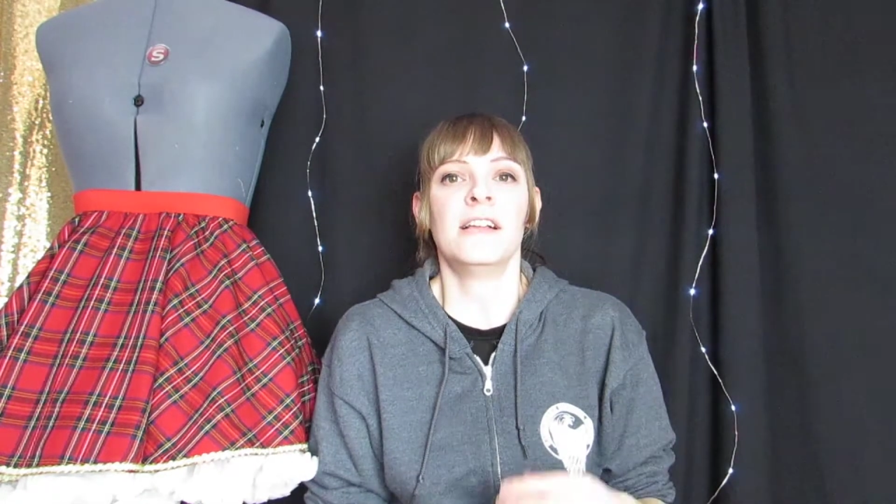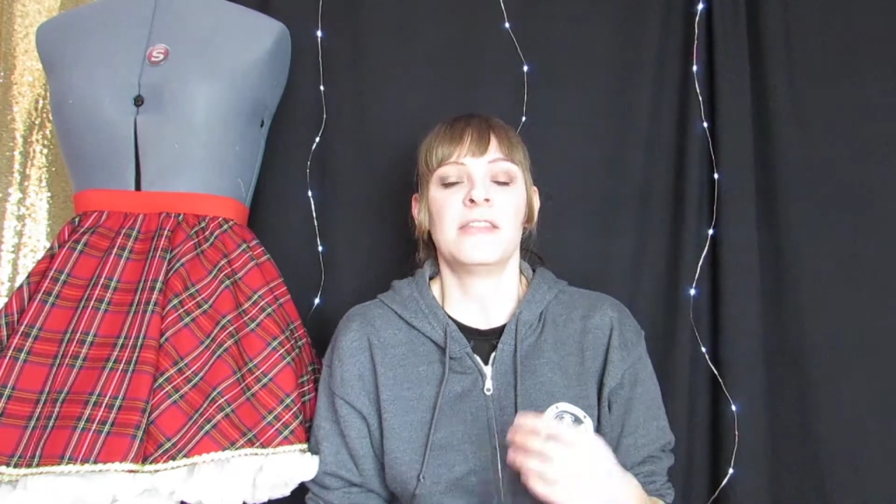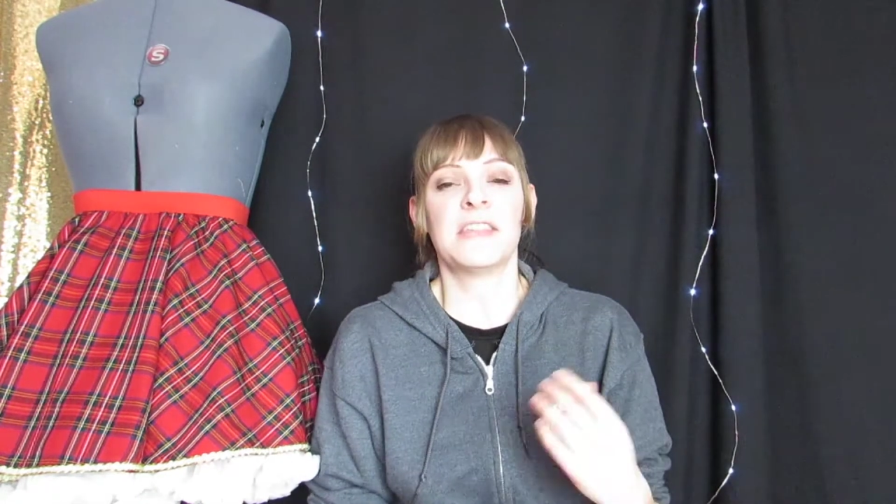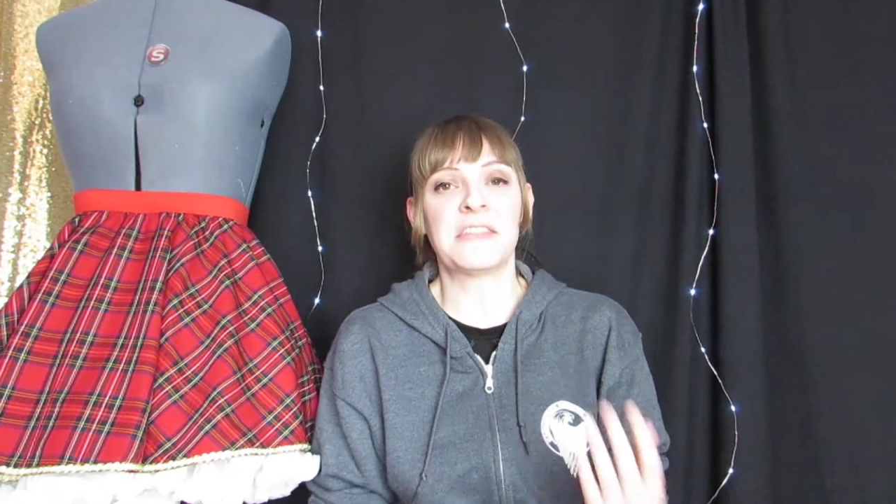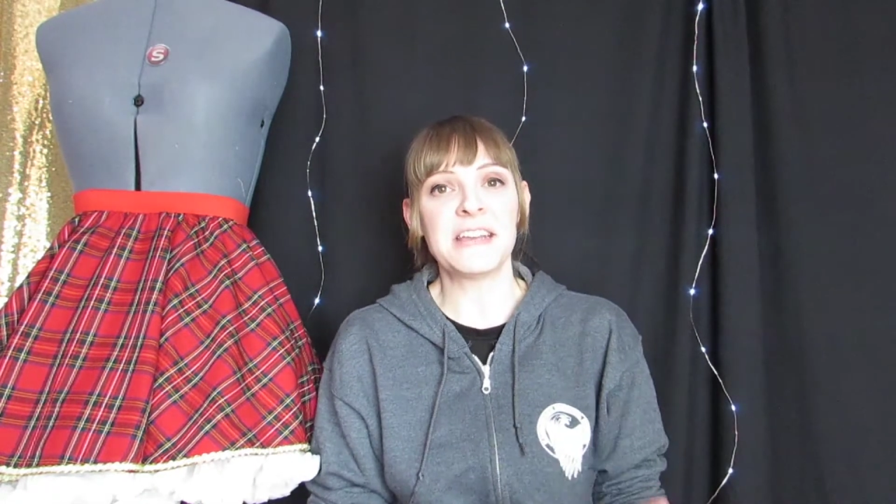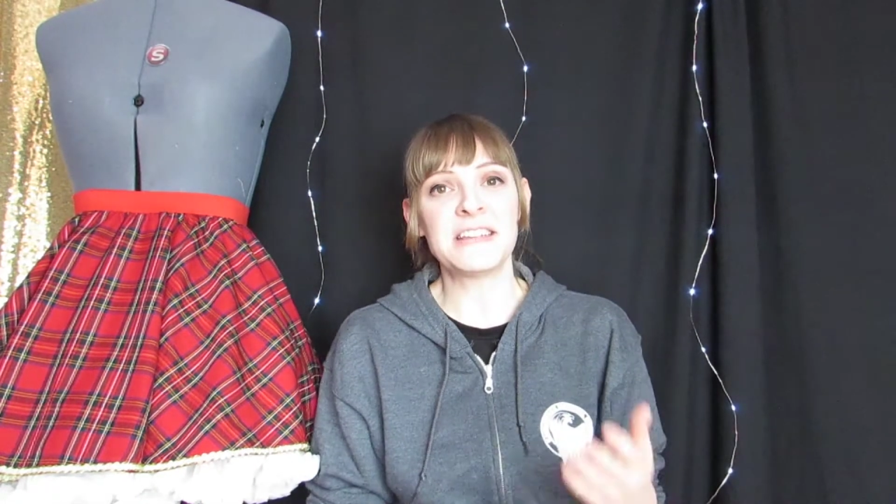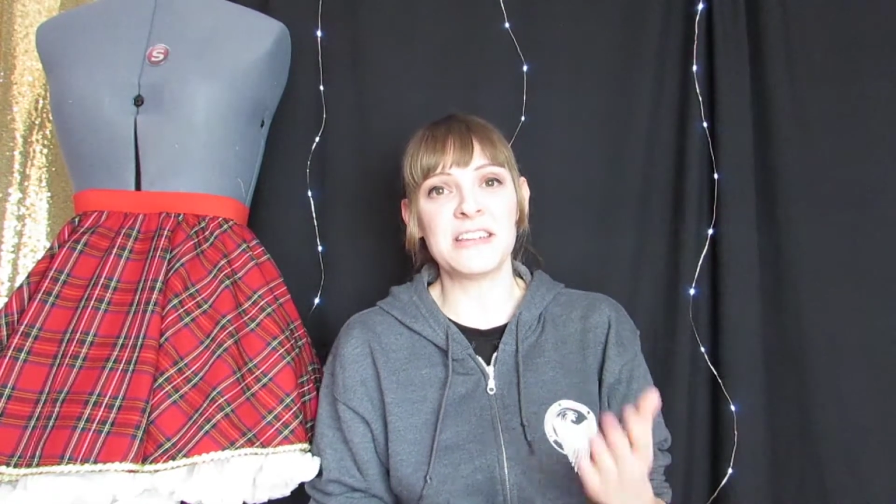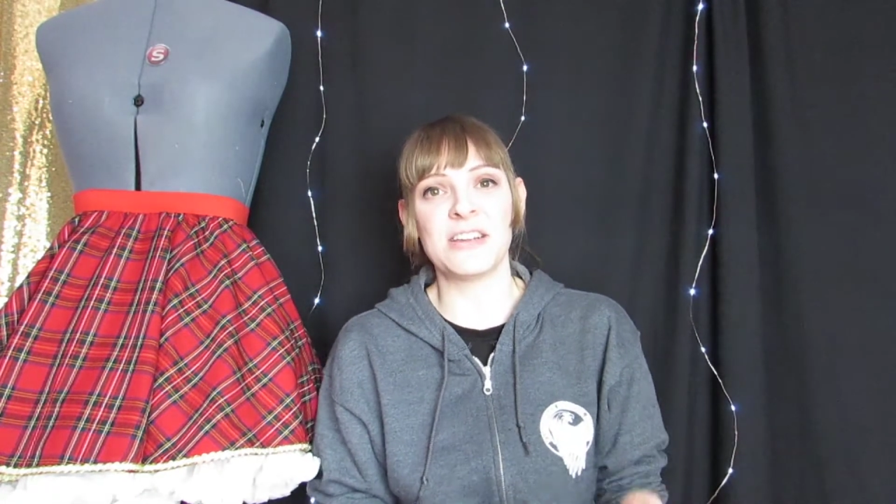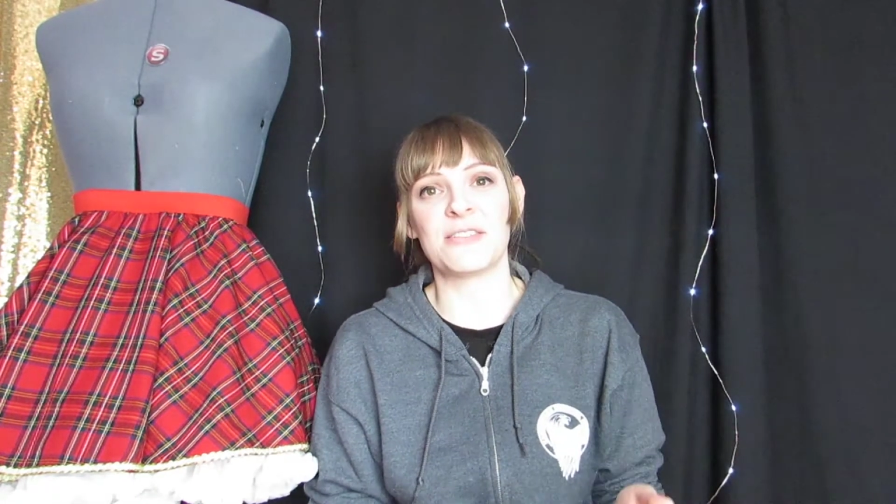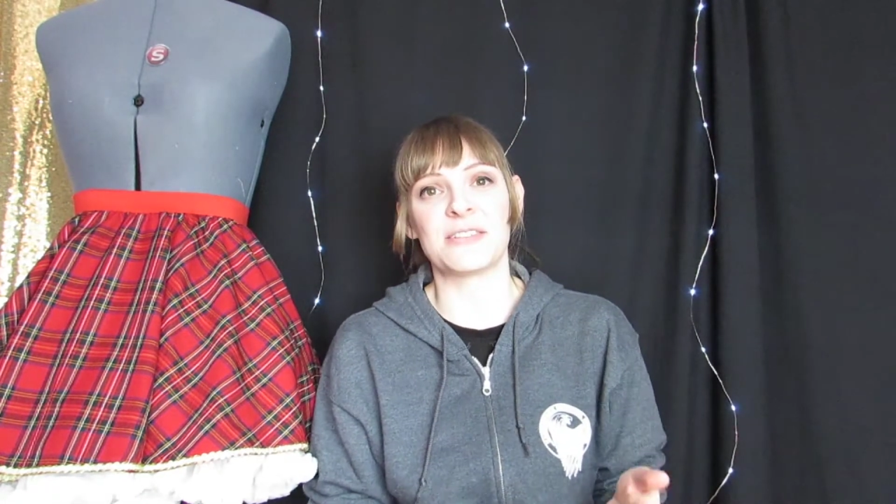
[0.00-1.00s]
The thing to
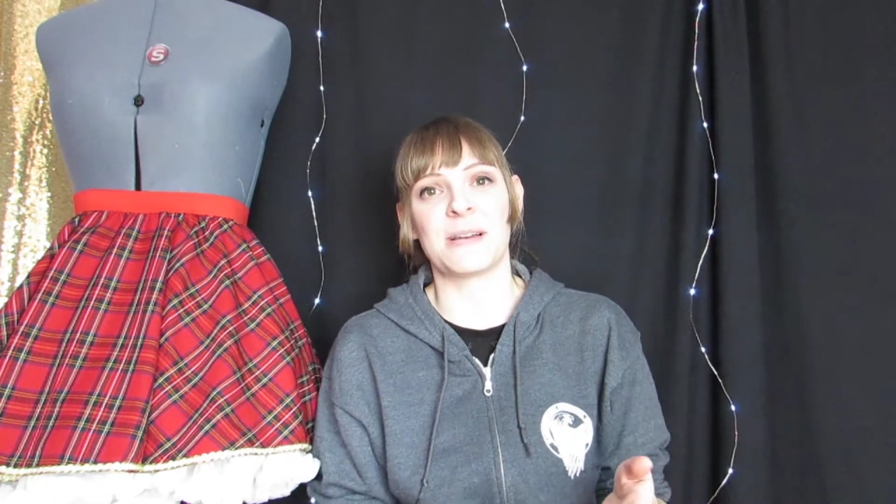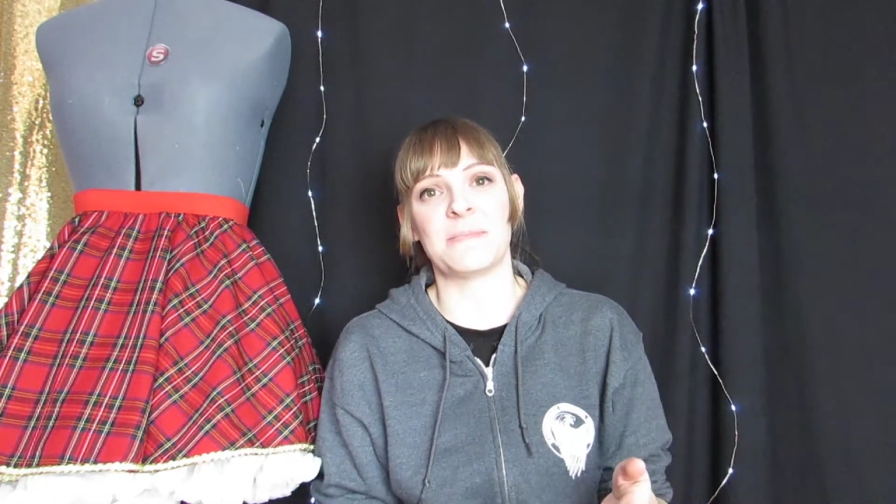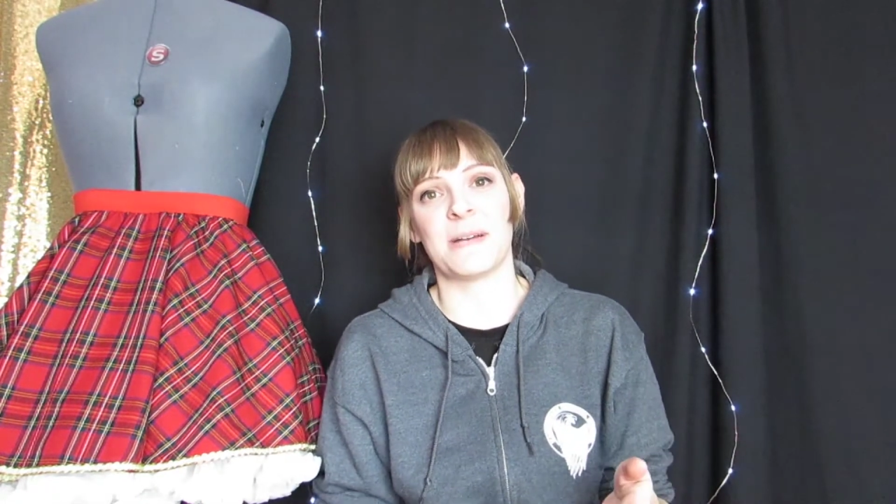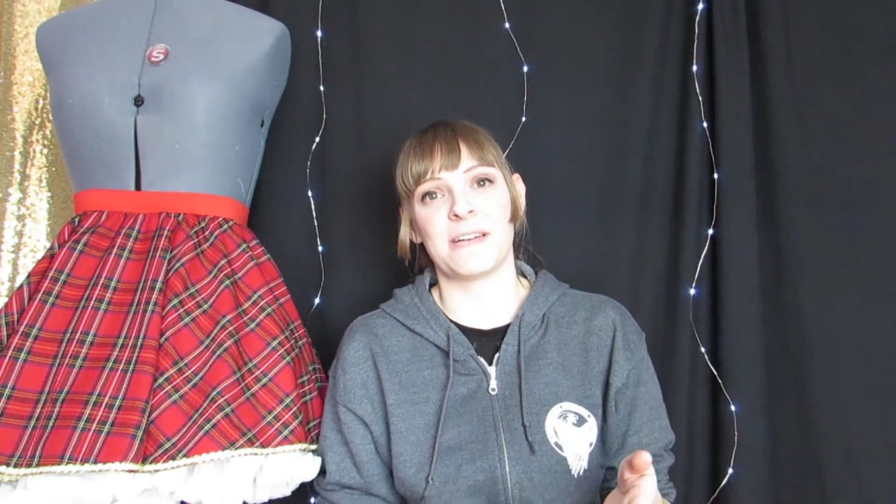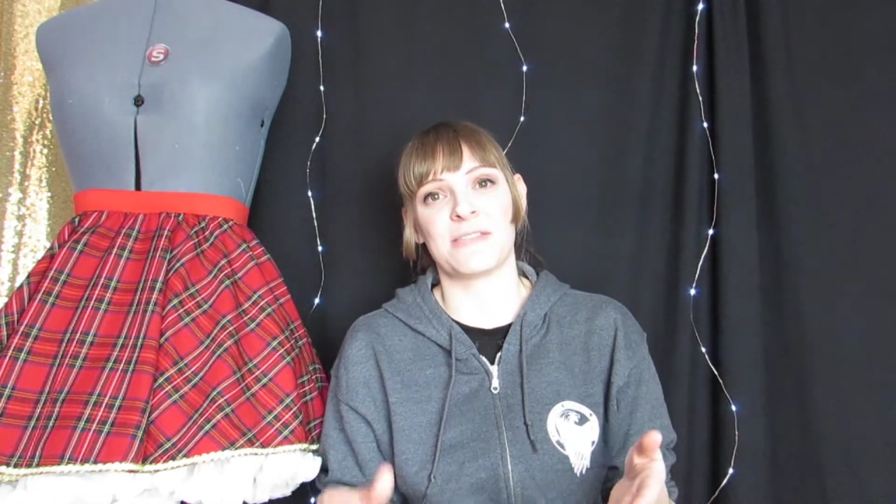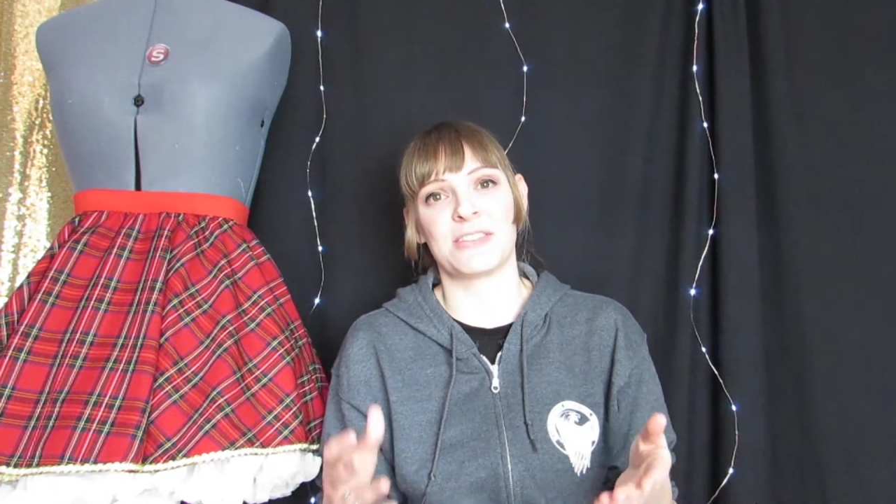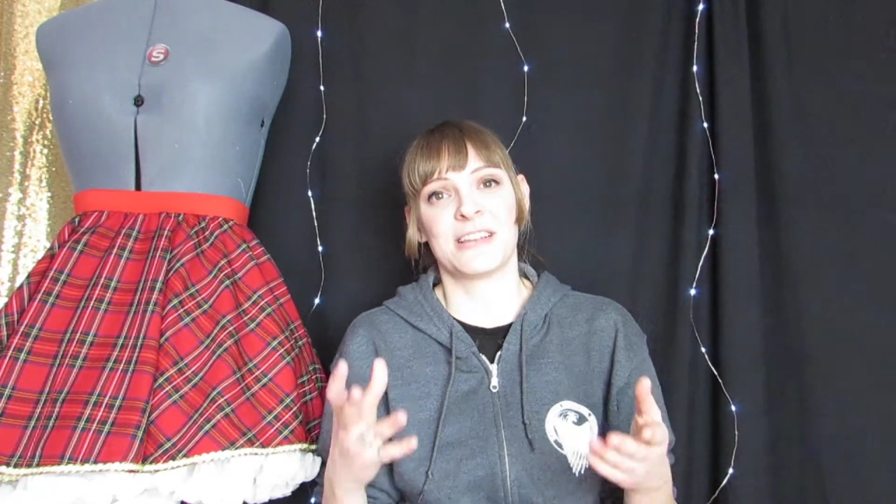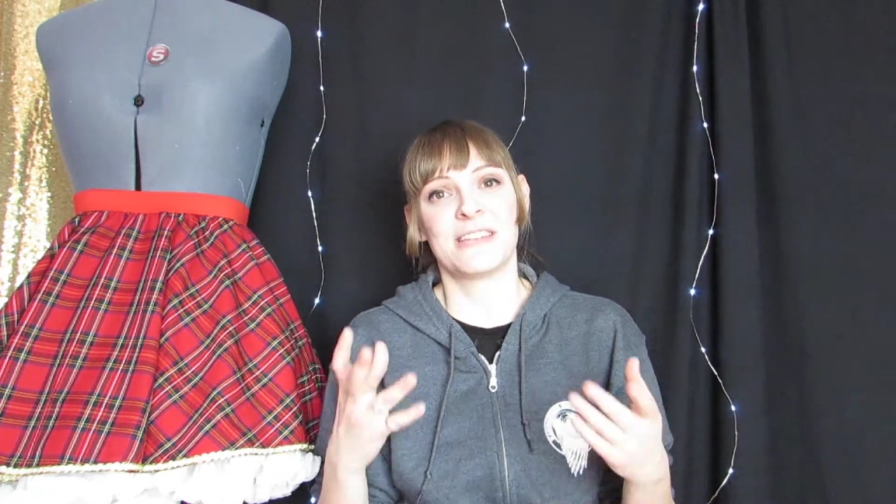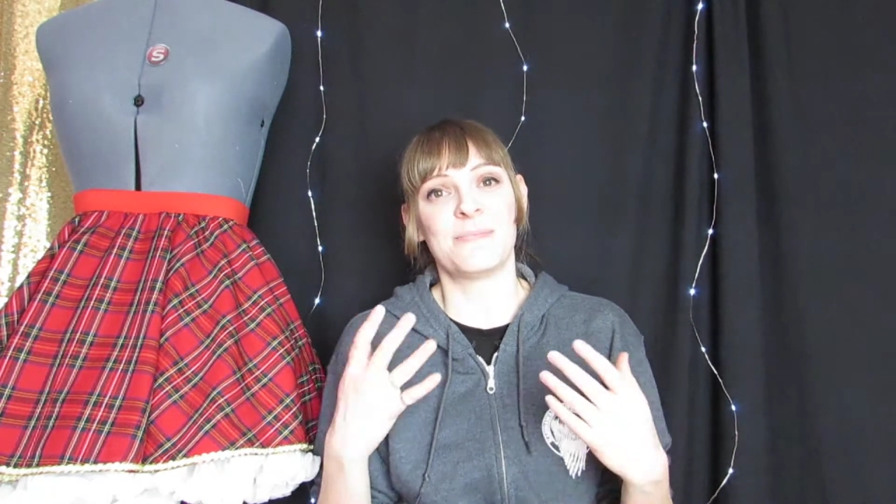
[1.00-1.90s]
note about